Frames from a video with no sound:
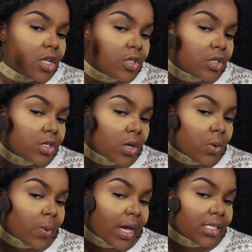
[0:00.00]

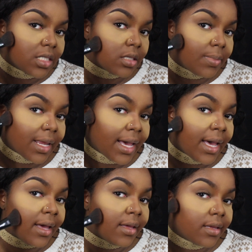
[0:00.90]
So I just
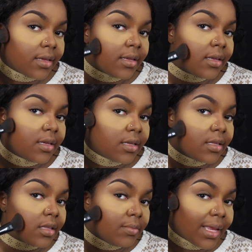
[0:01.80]
apply
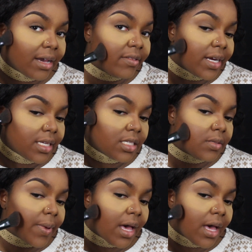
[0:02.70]
the Black Radiance